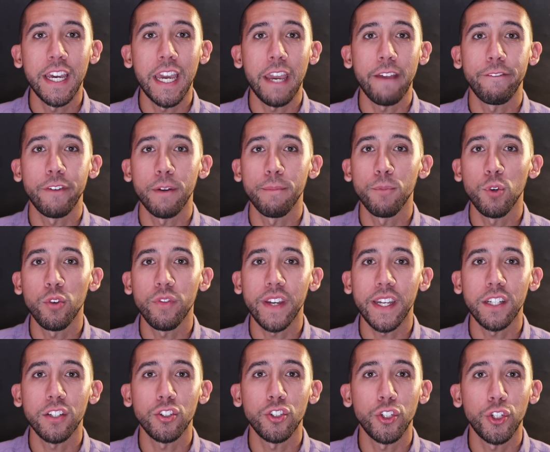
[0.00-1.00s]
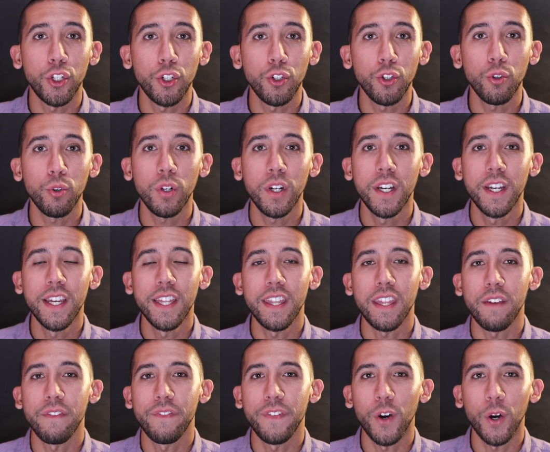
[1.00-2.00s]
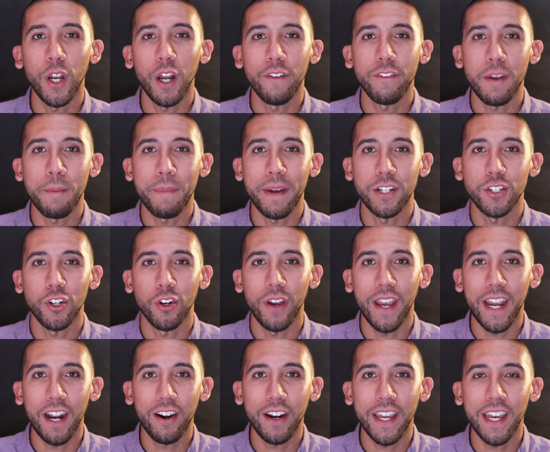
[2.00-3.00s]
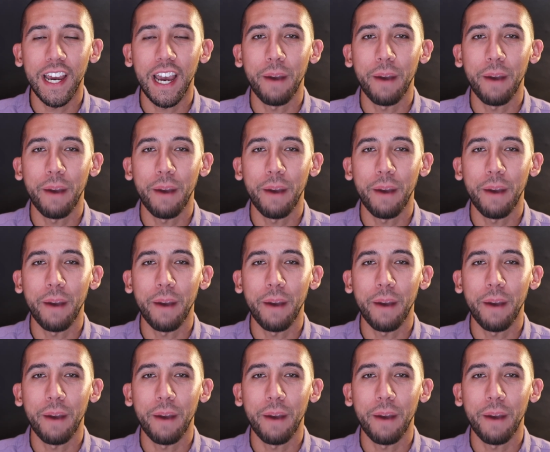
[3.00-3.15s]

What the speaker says: If you're moving to the Philadelphia metro area,